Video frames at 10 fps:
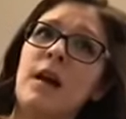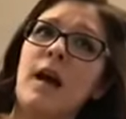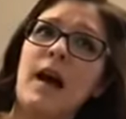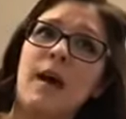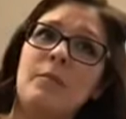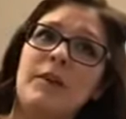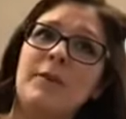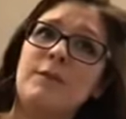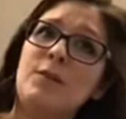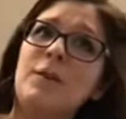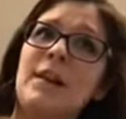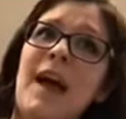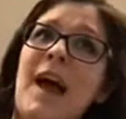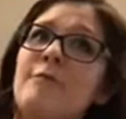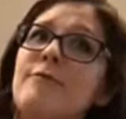But if you were to
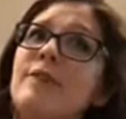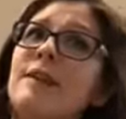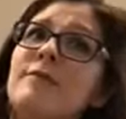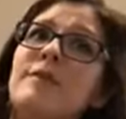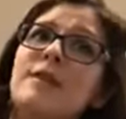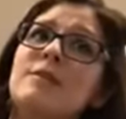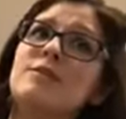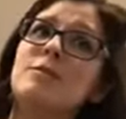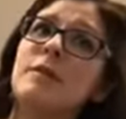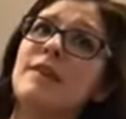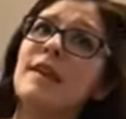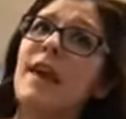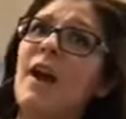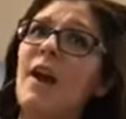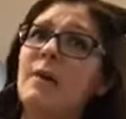have really, really super thick
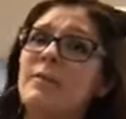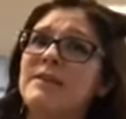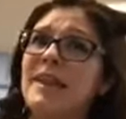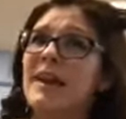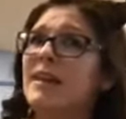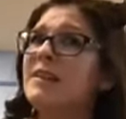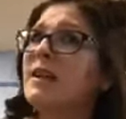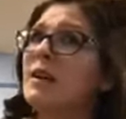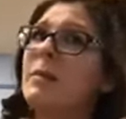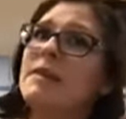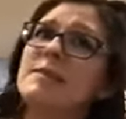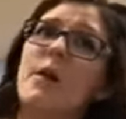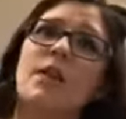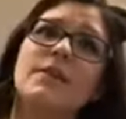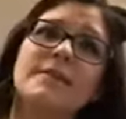hair, I would take a little bit
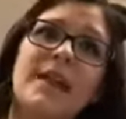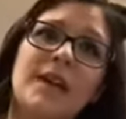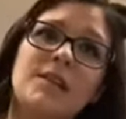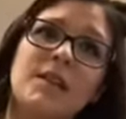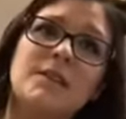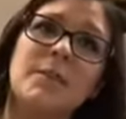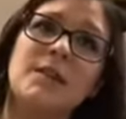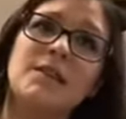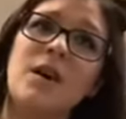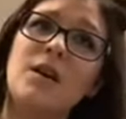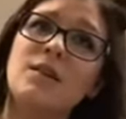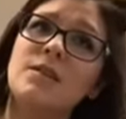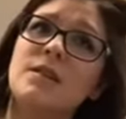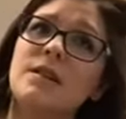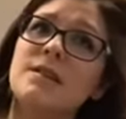smaller sections, but as long as
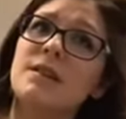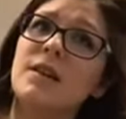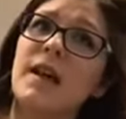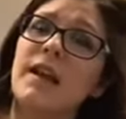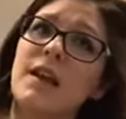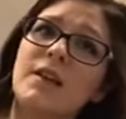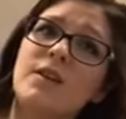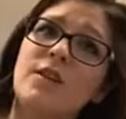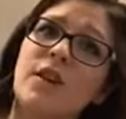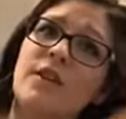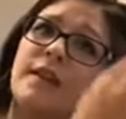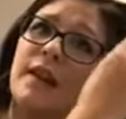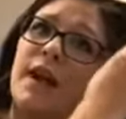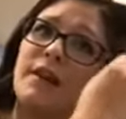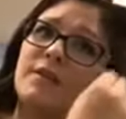you can still get it in your
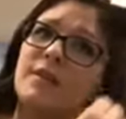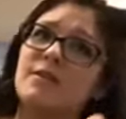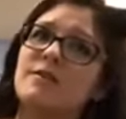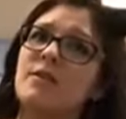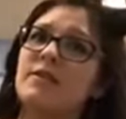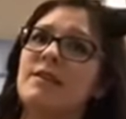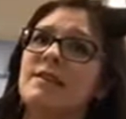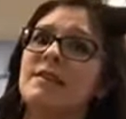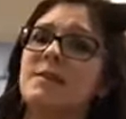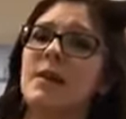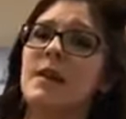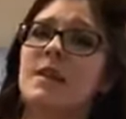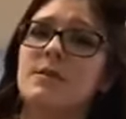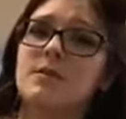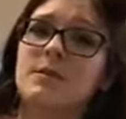curling iron, there's no reason to make
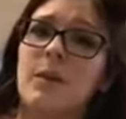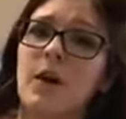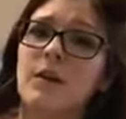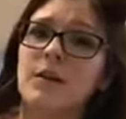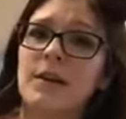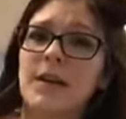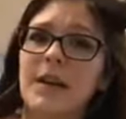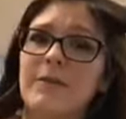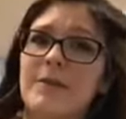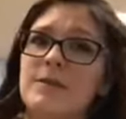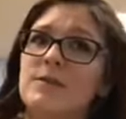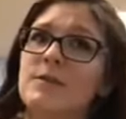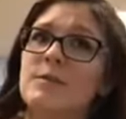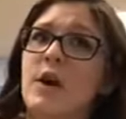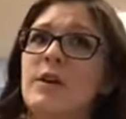it too small. If it's too
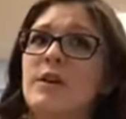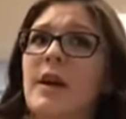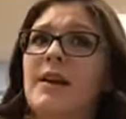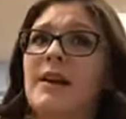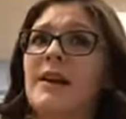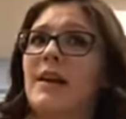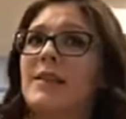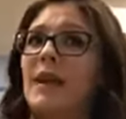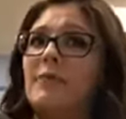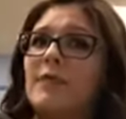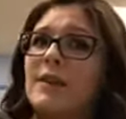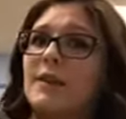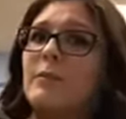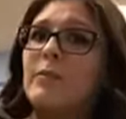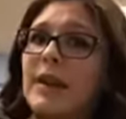small, you're not going to get that
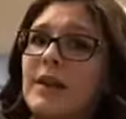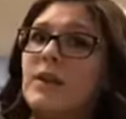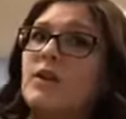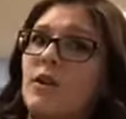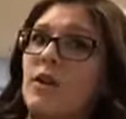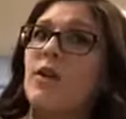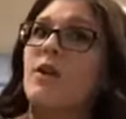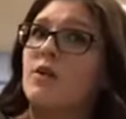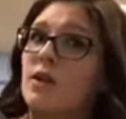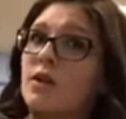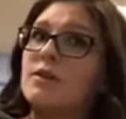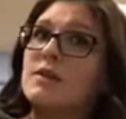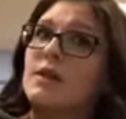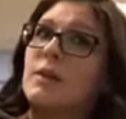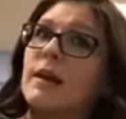really big curl look
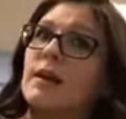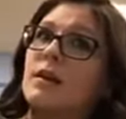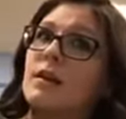to it.